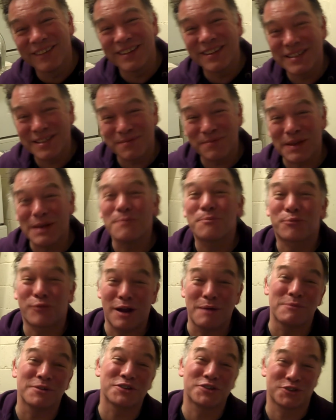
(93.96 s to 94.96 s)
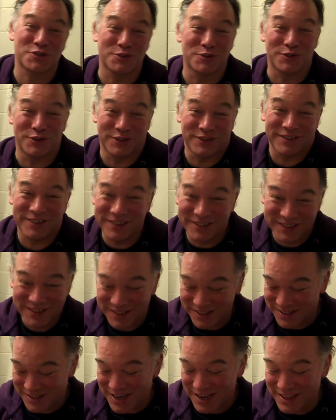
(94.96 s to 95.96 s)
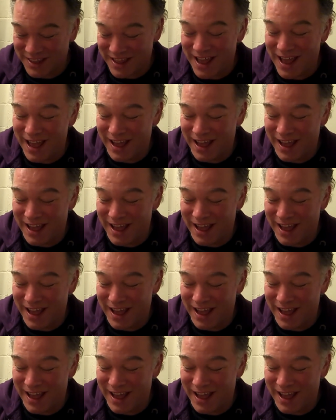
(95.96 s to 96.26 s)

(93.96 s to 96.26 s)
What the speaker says: It's a bit premature to say.